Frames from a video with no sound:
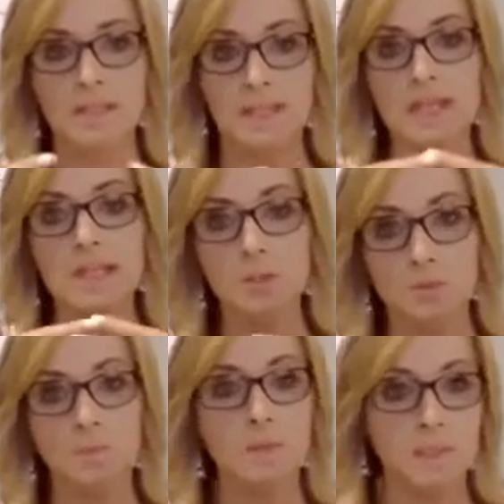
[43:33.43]
getting those
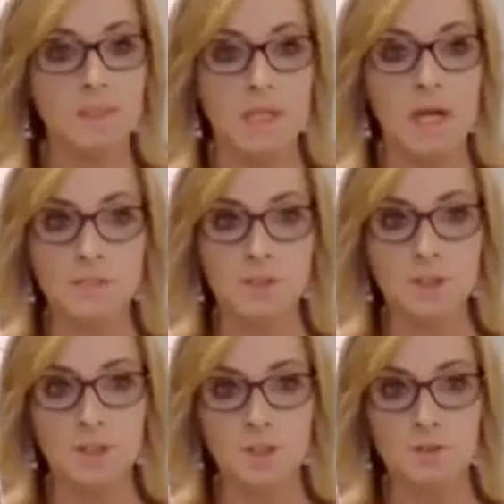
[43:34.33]
people attached
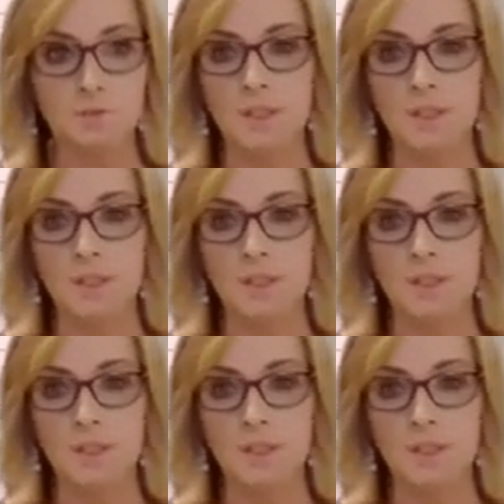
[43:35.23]
to you.